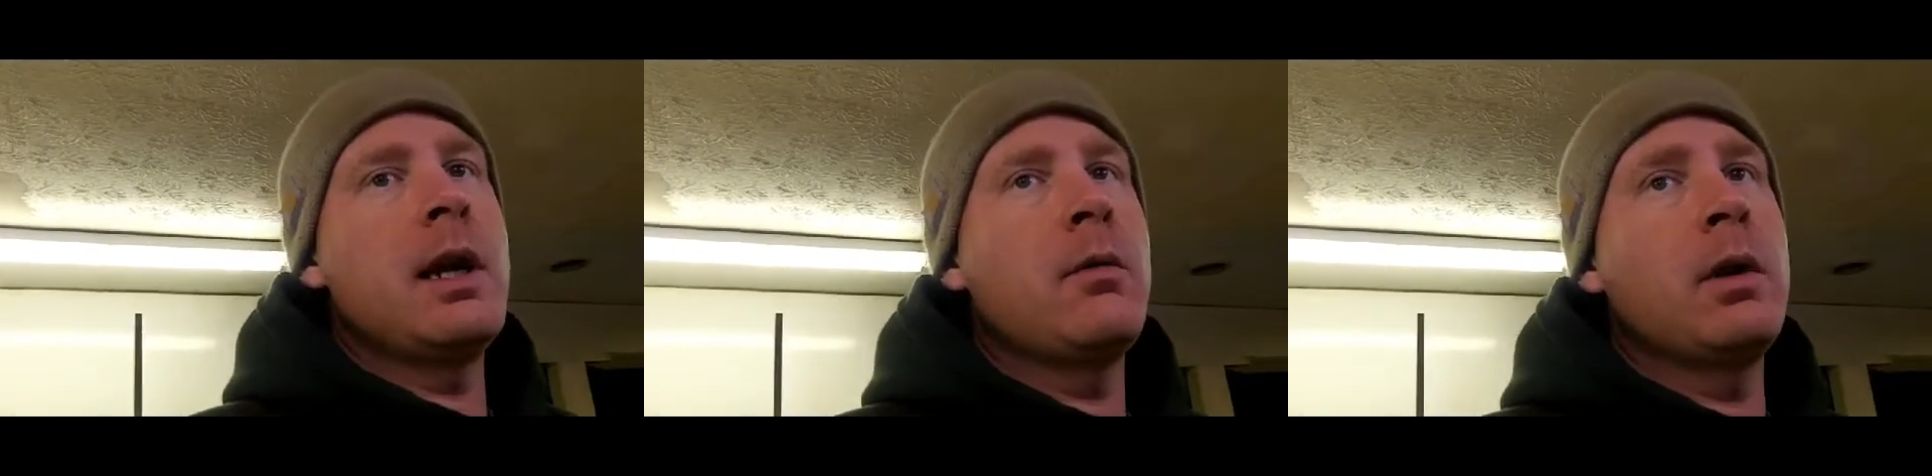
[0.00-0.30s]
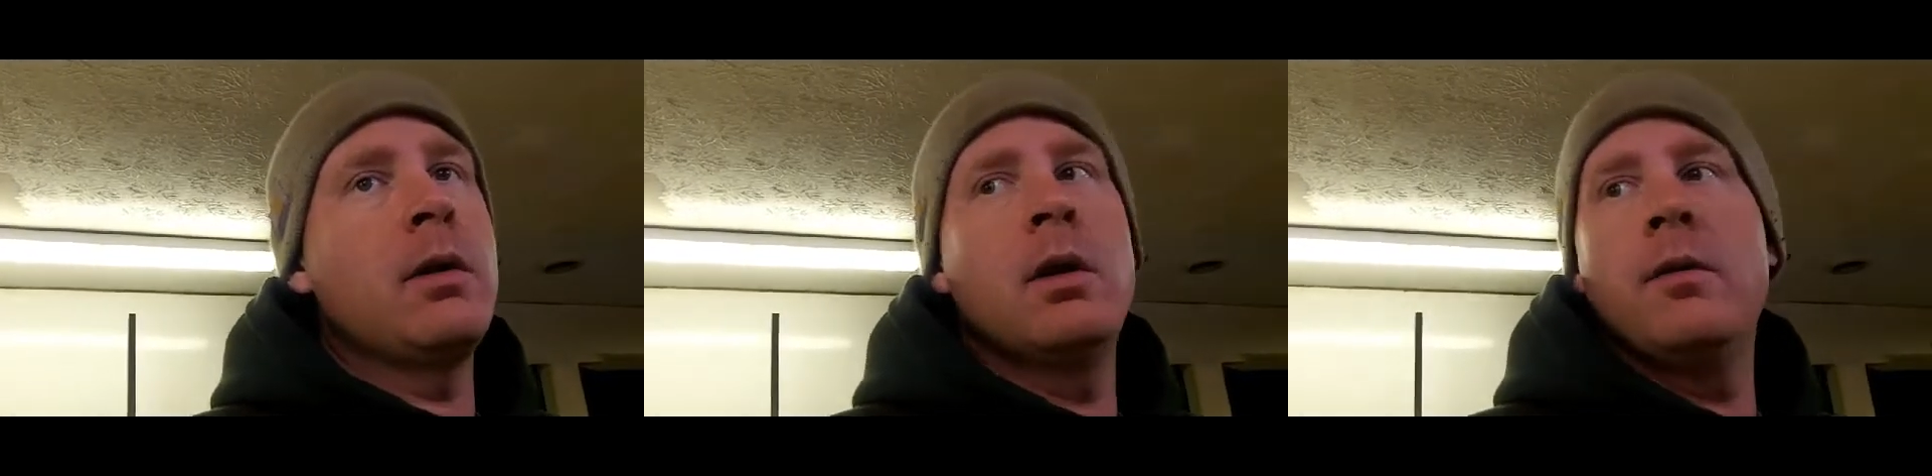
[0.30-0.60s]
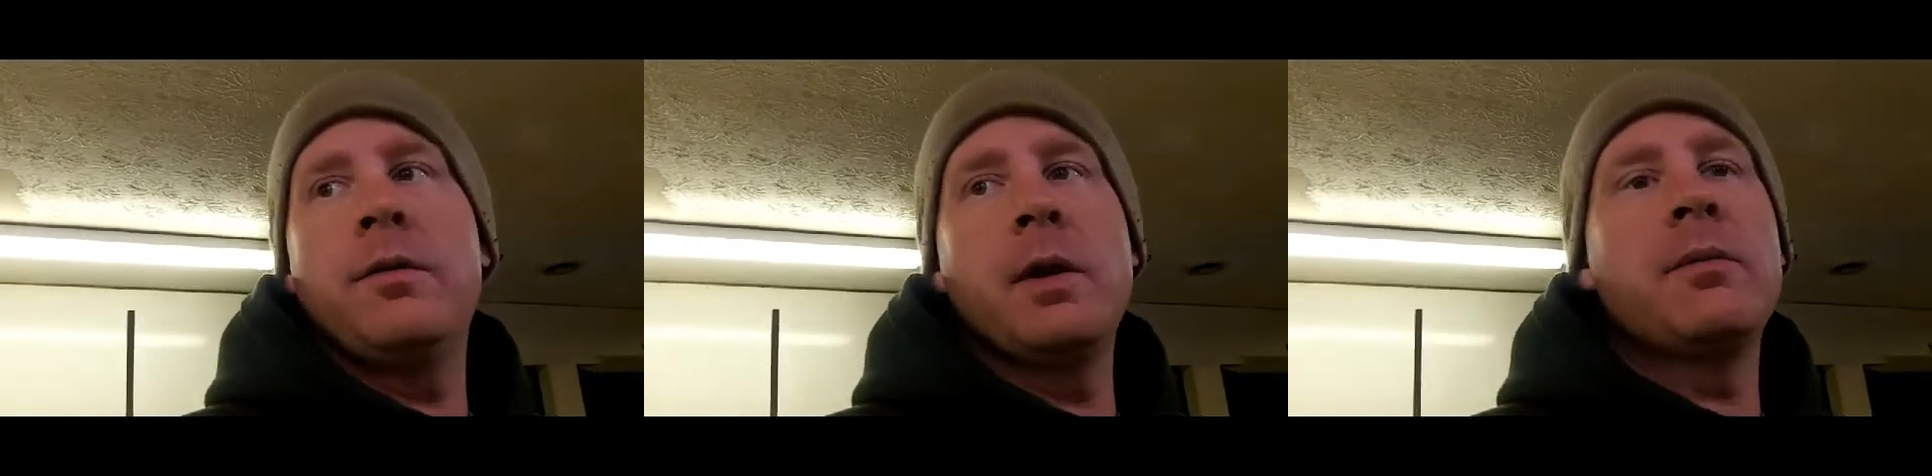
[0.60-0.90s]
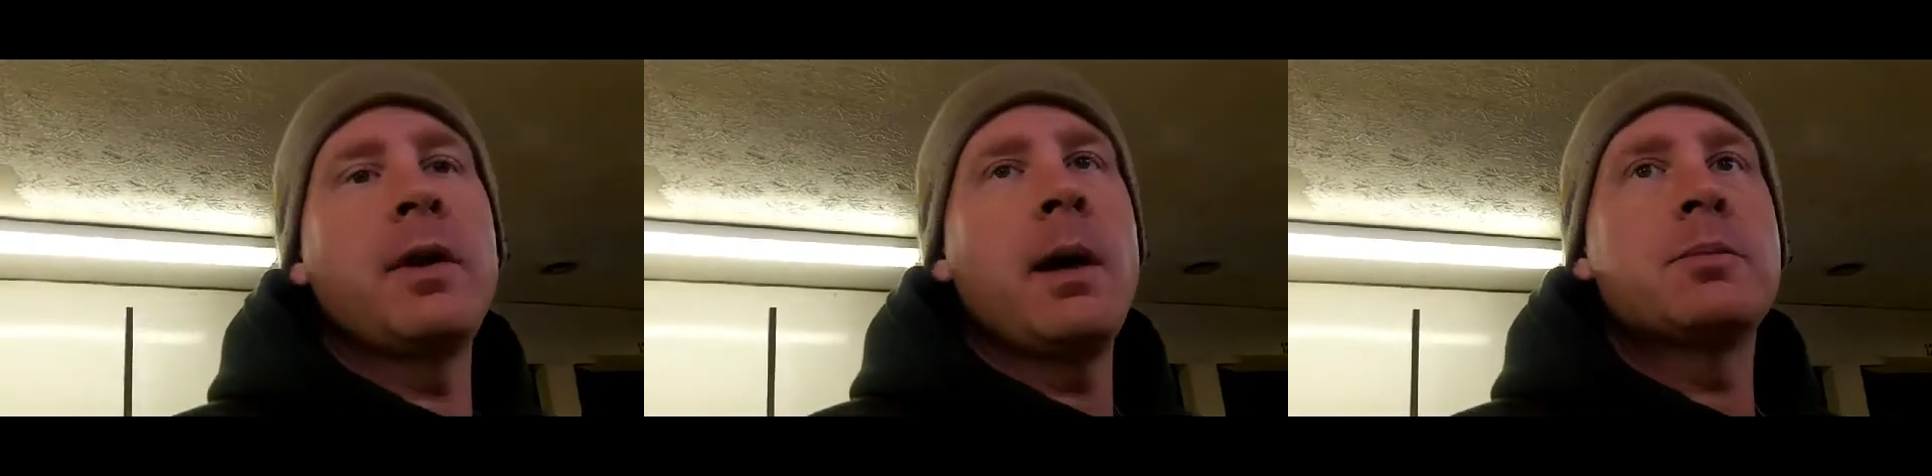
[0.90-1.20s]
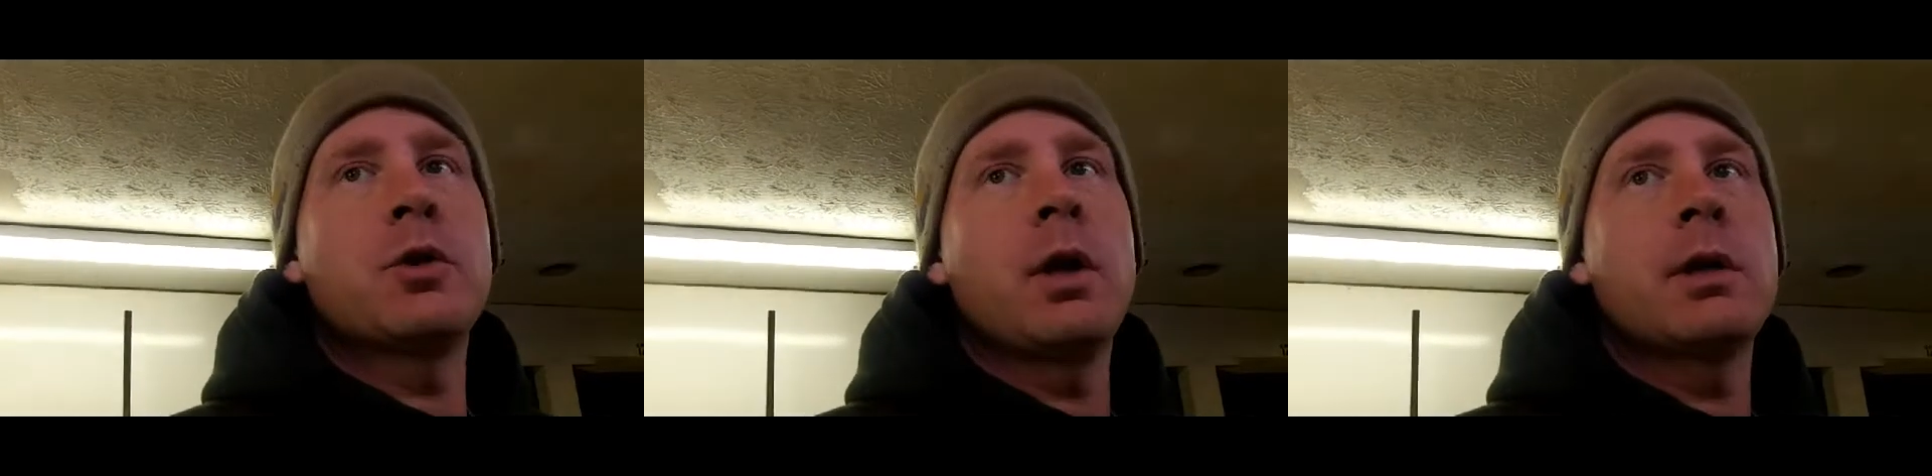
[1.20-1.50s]
and I want to
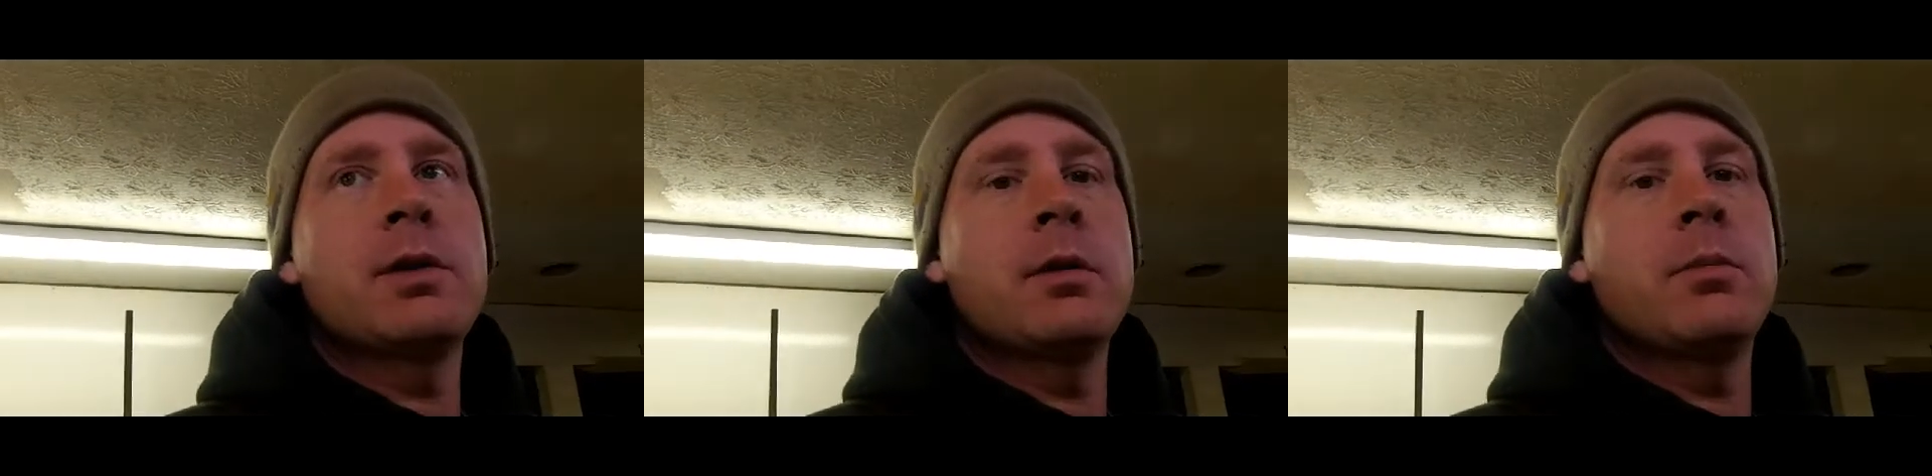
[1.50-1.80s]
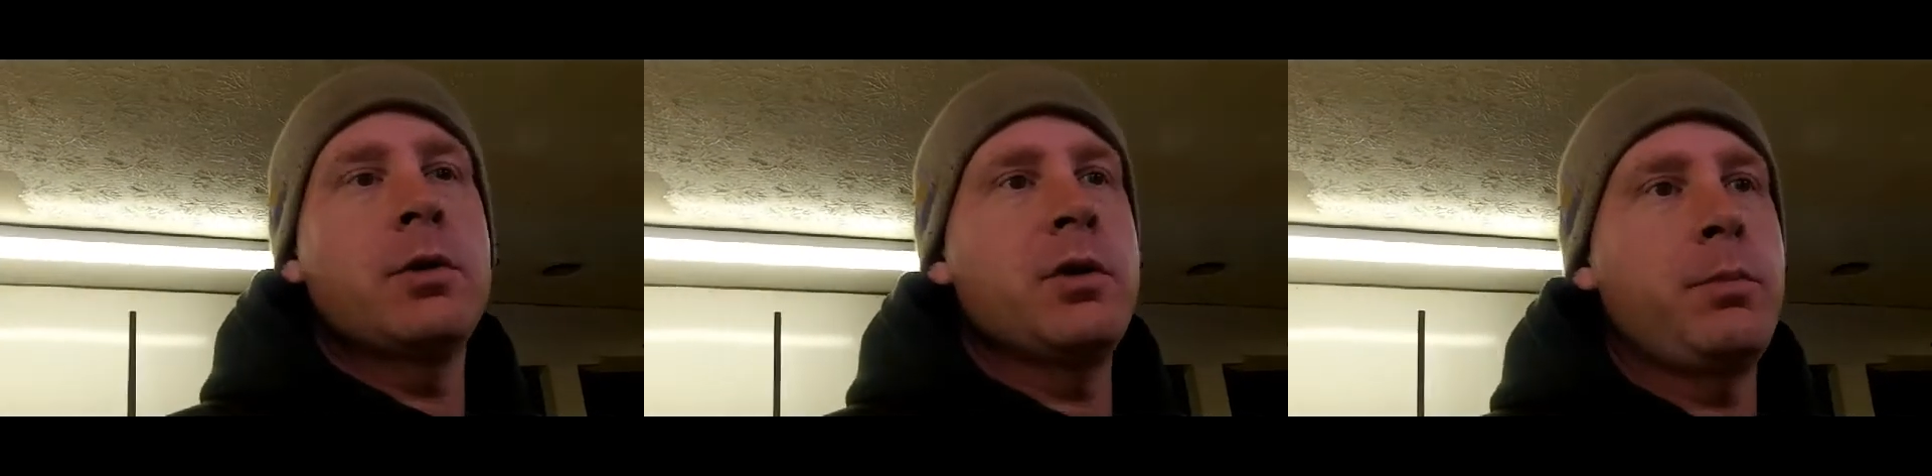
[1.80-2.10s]
flip-flop trucks and put the